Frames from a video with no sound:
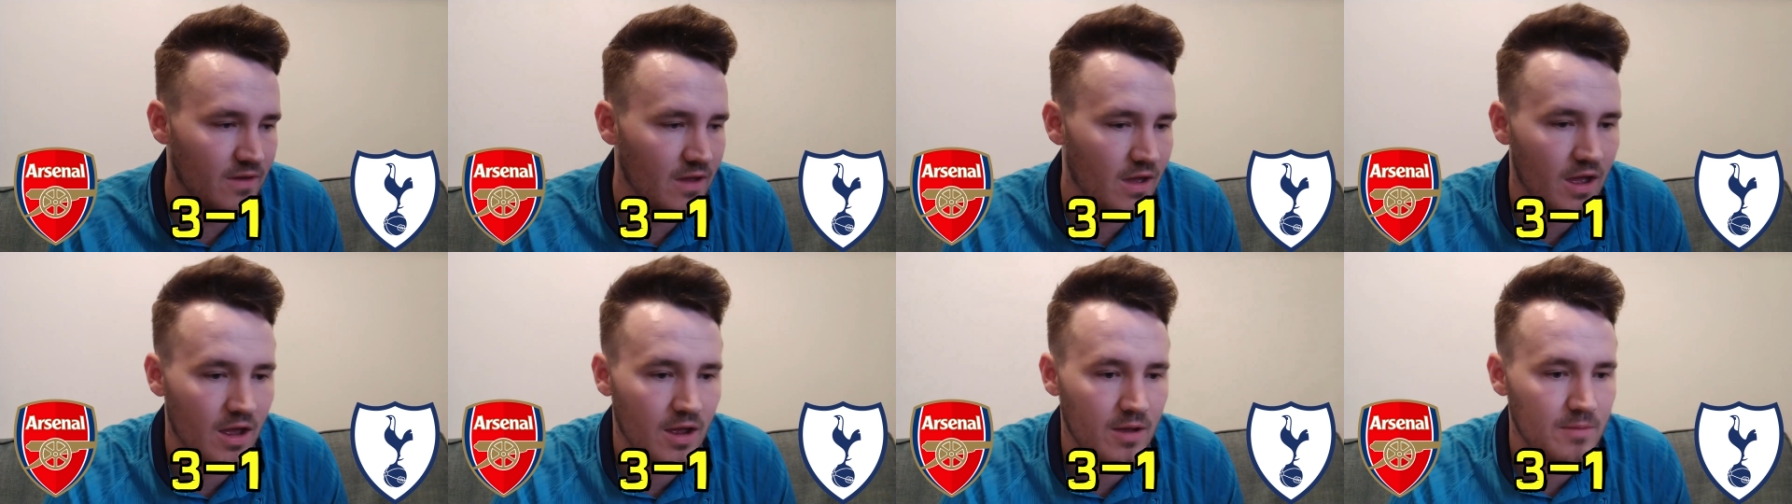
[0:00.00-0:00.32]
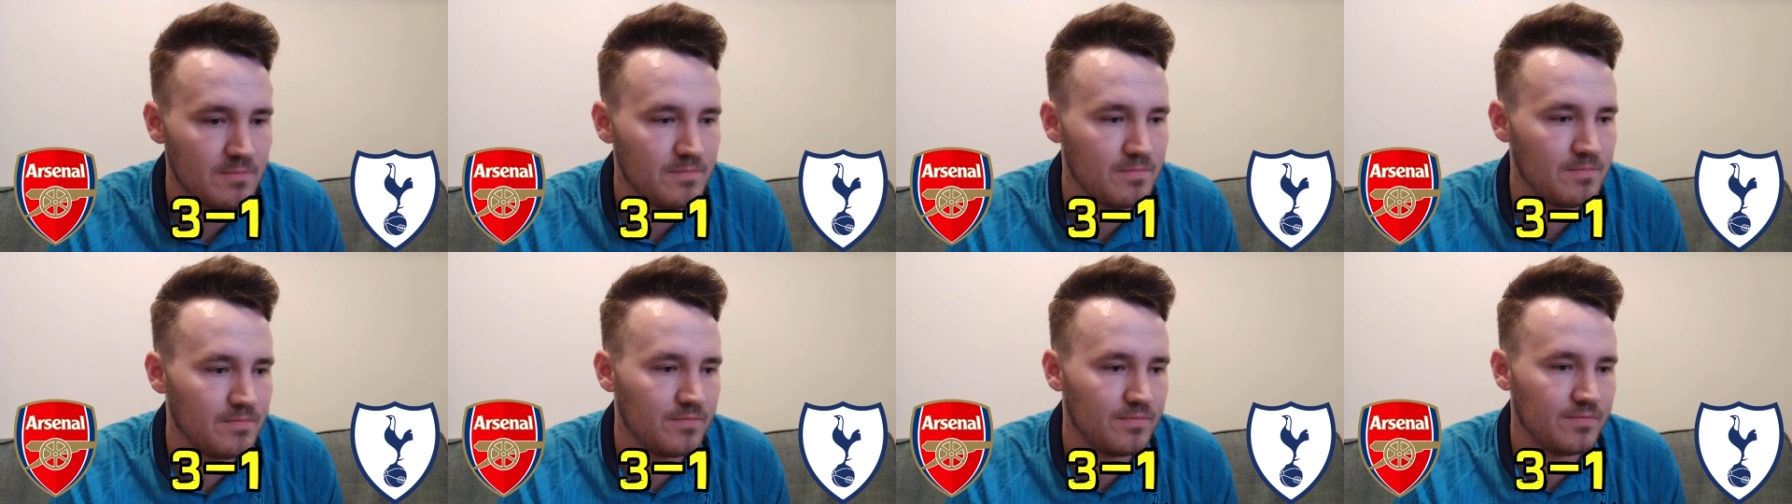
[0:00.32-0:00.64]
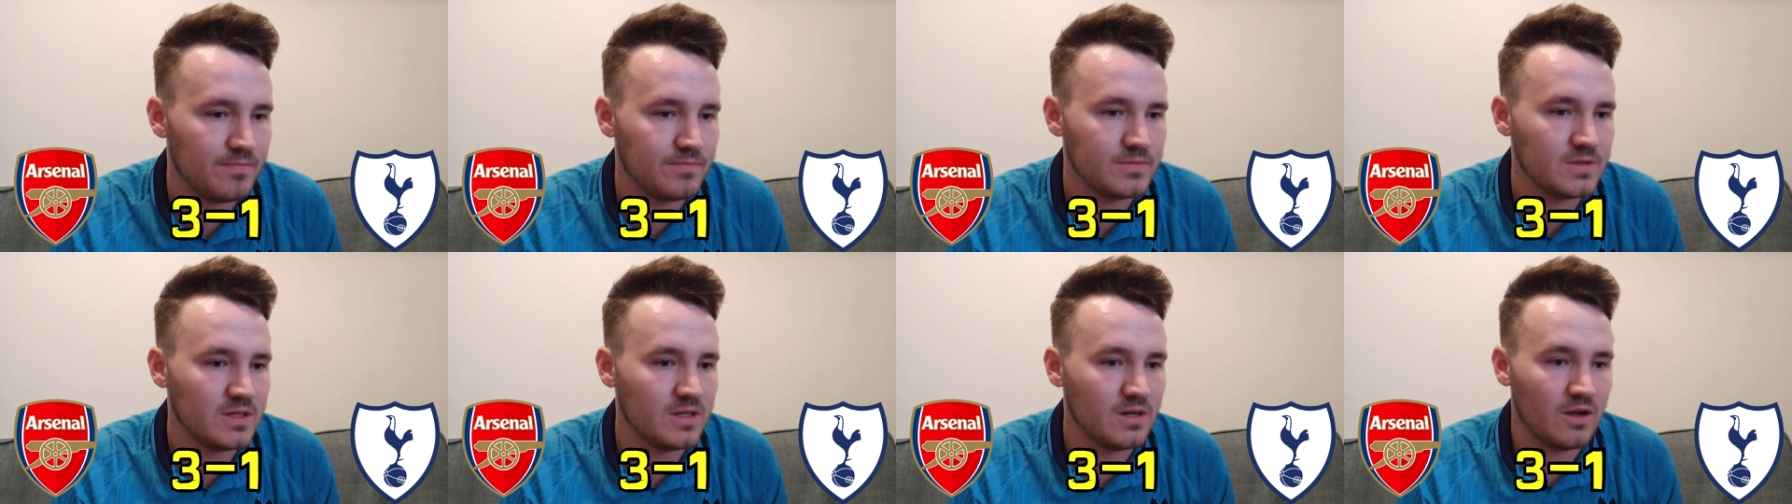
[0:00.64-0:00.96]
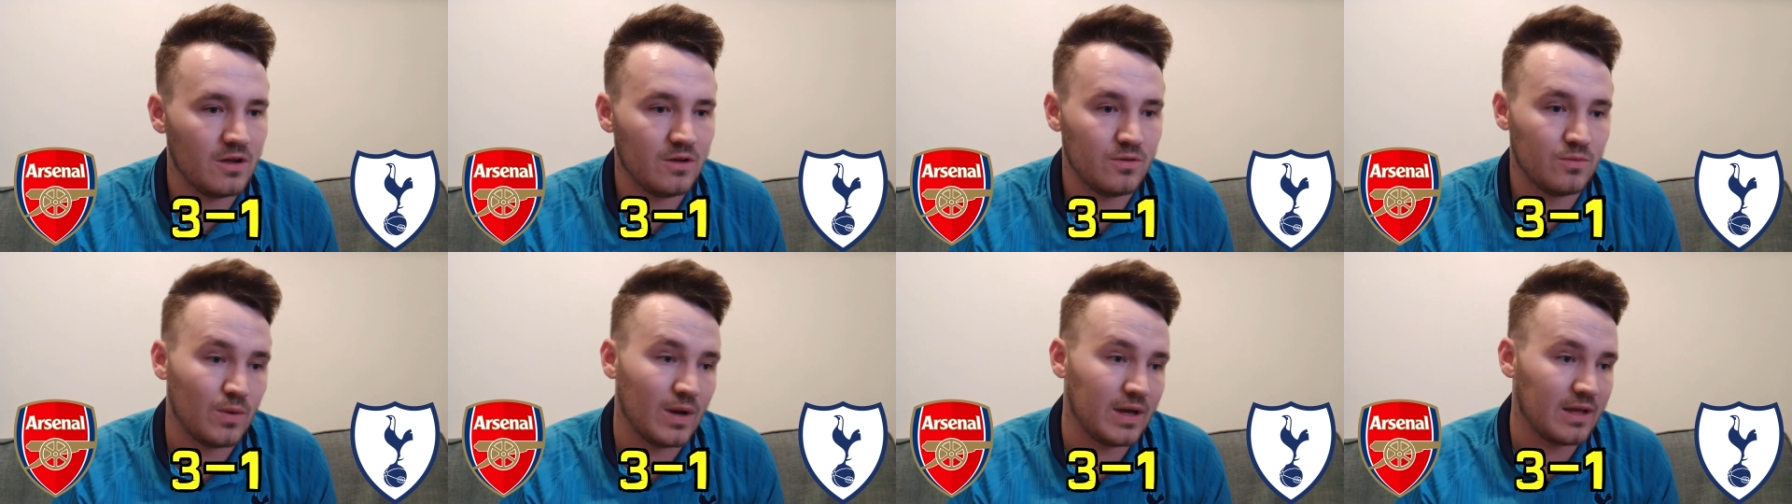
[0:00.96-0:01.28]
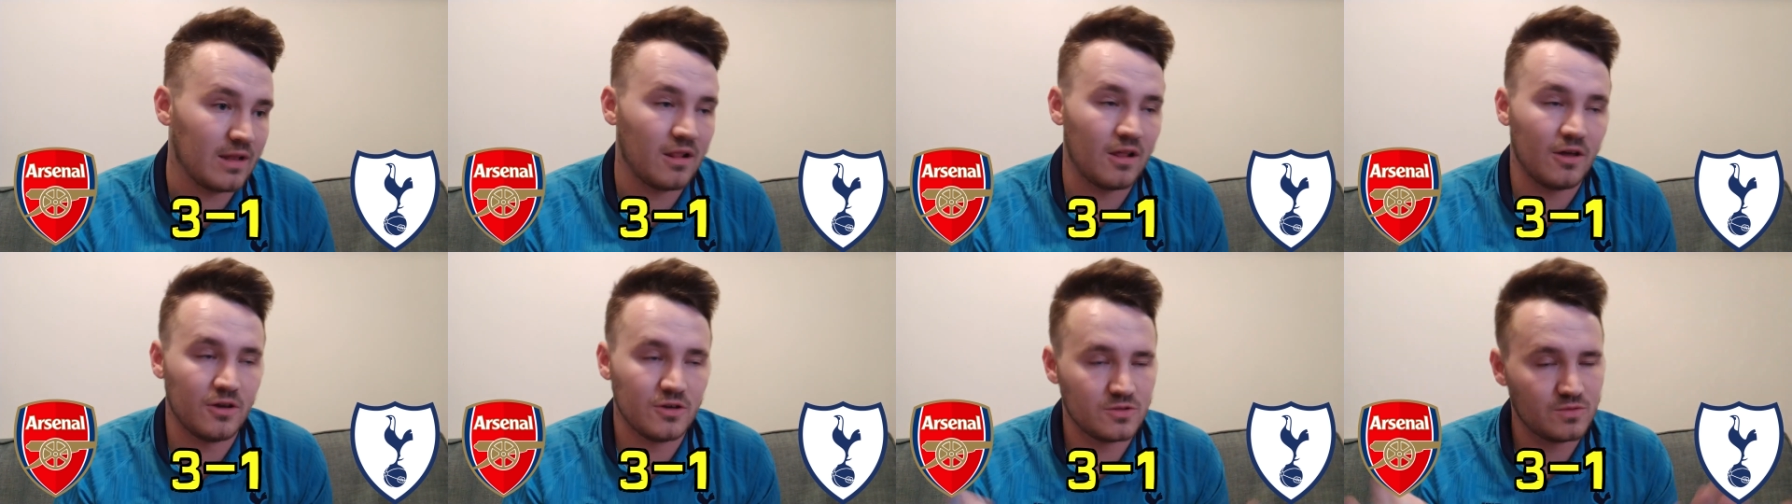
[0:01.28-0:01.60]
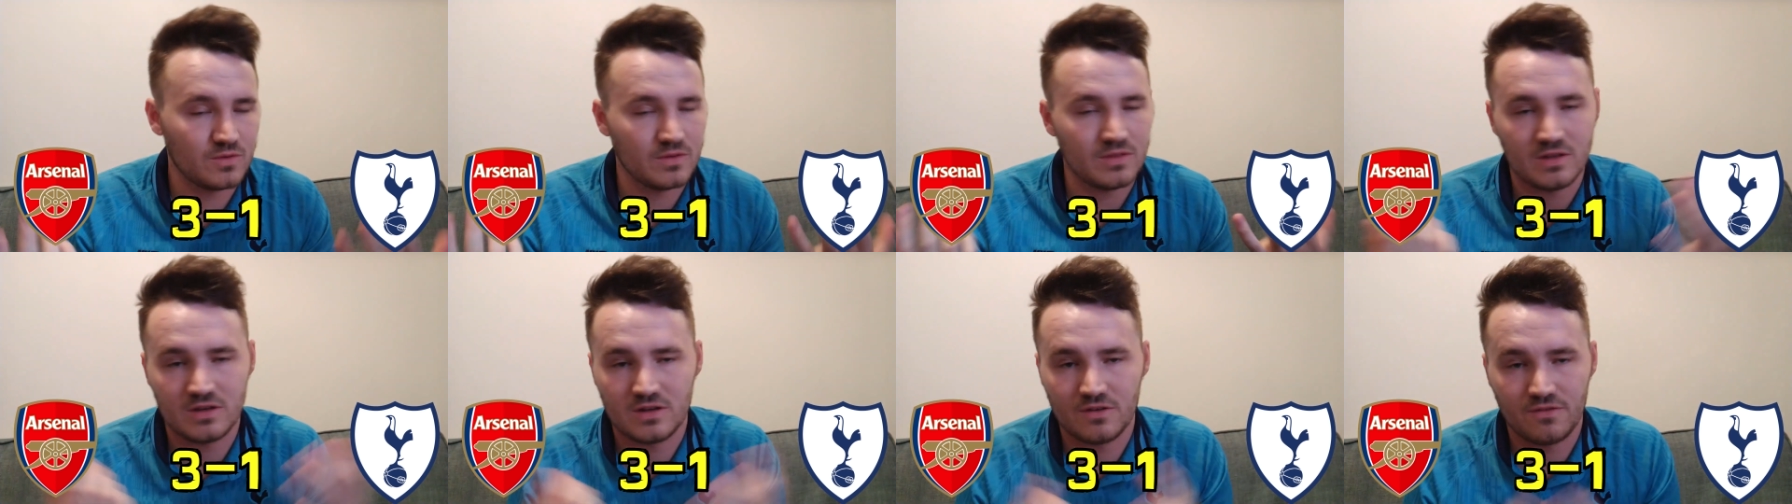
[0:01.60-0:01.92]
Um, you know, went close
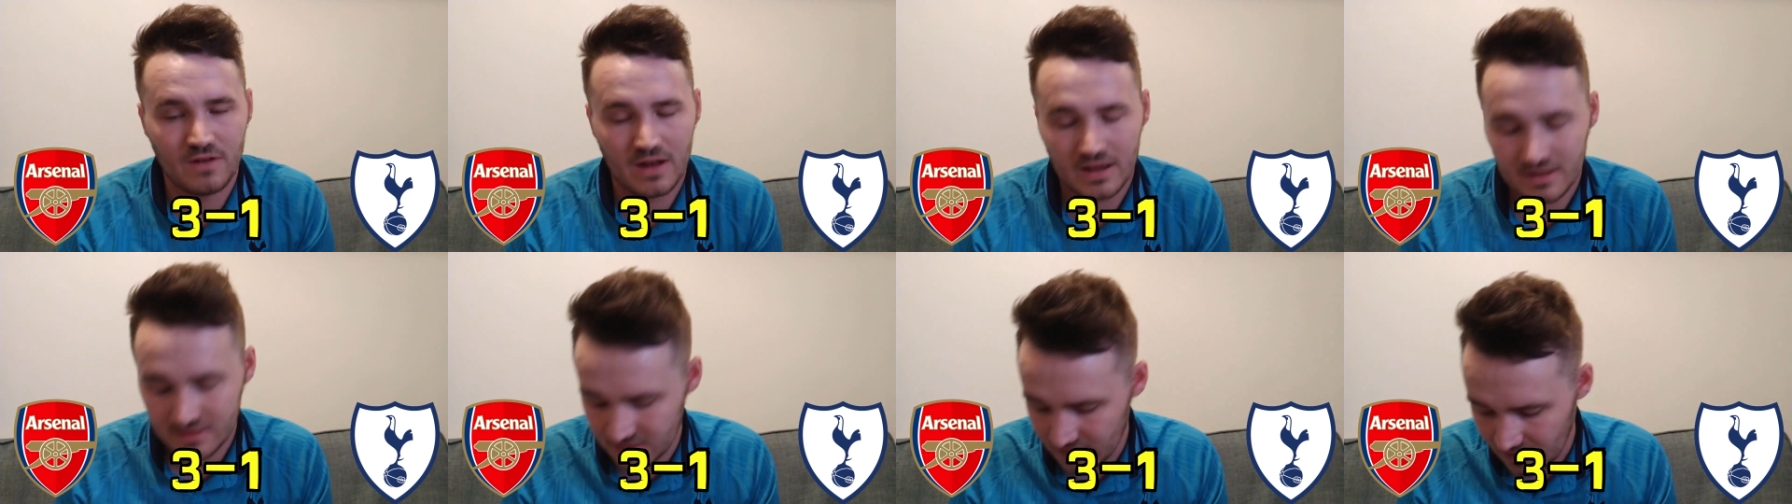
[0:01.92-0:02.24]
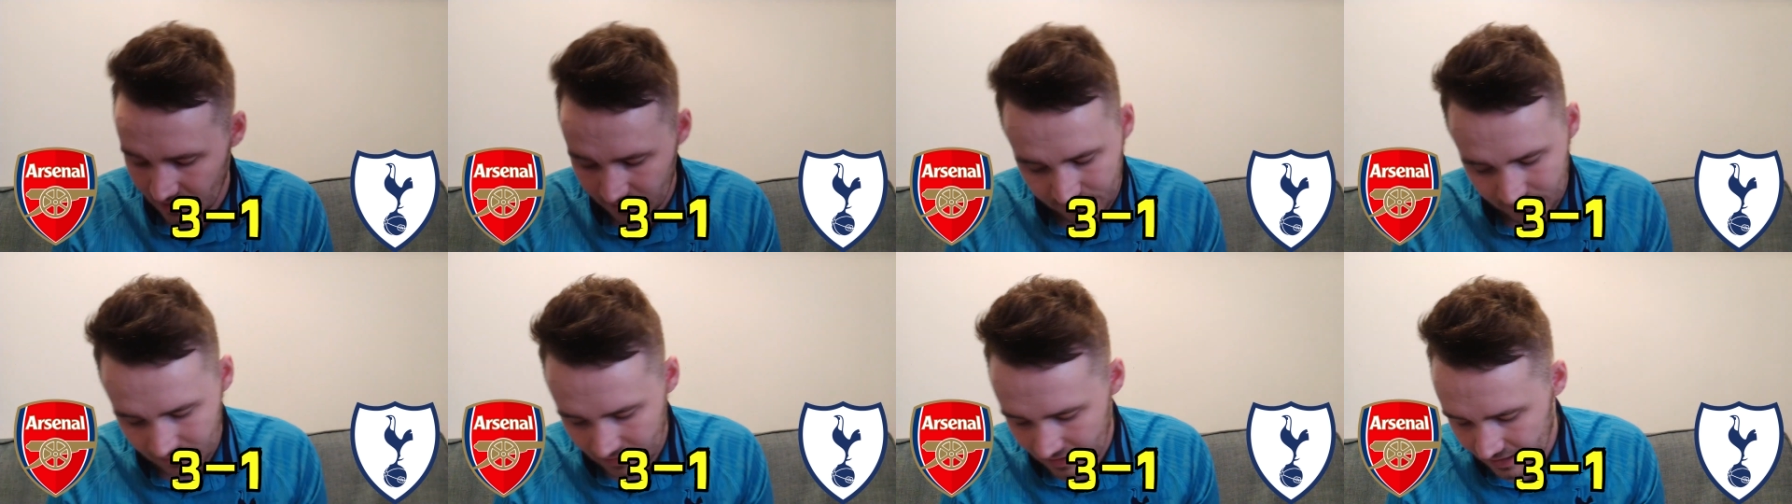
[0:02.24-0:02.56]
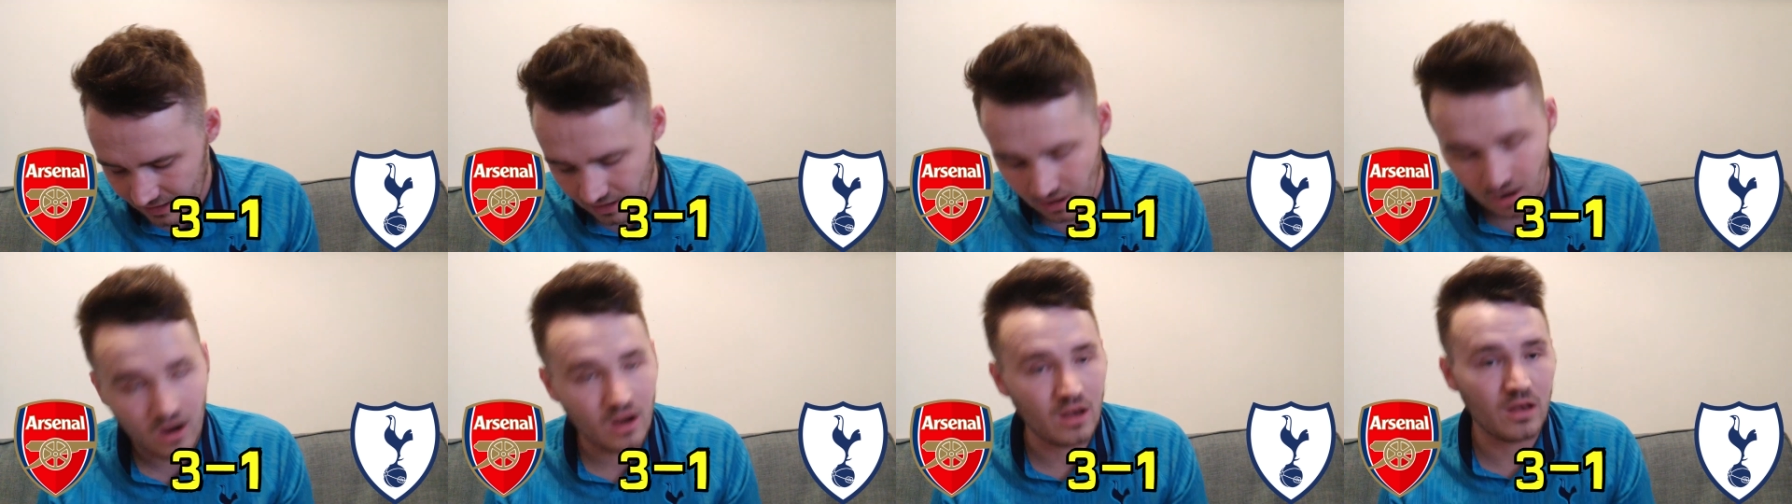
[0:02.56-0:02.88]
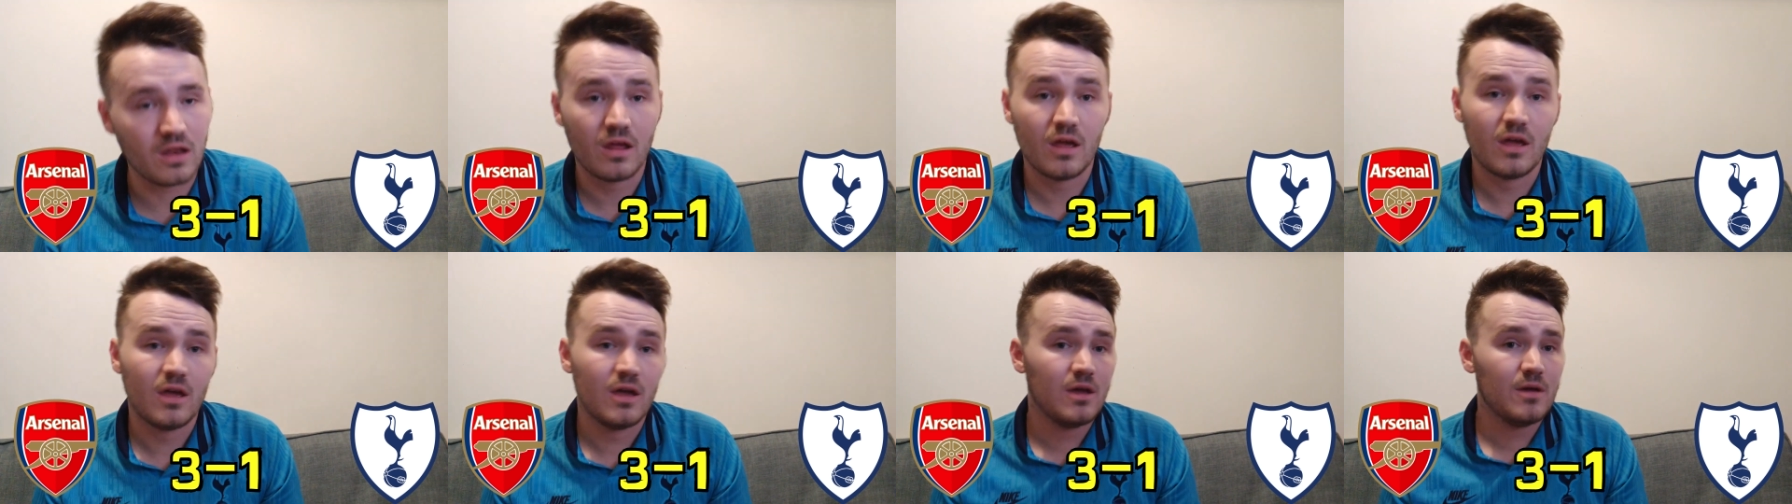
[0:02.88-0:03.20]
with the deflected effort late on.